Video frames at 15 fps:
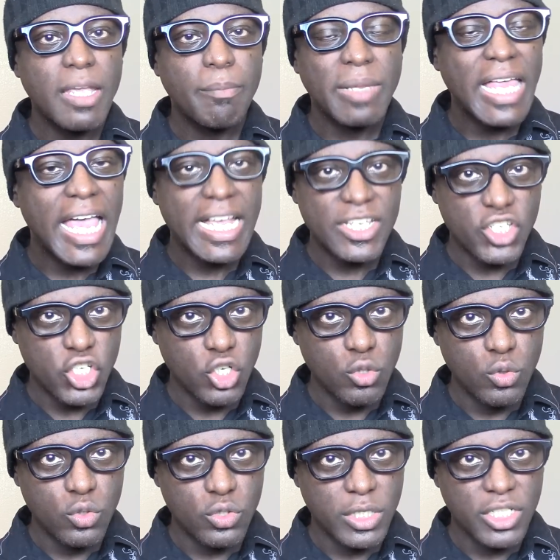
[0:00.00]
black
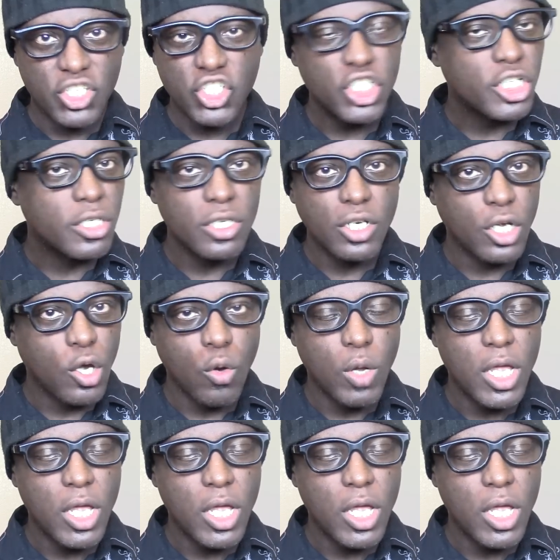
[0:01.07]
children shouldn't go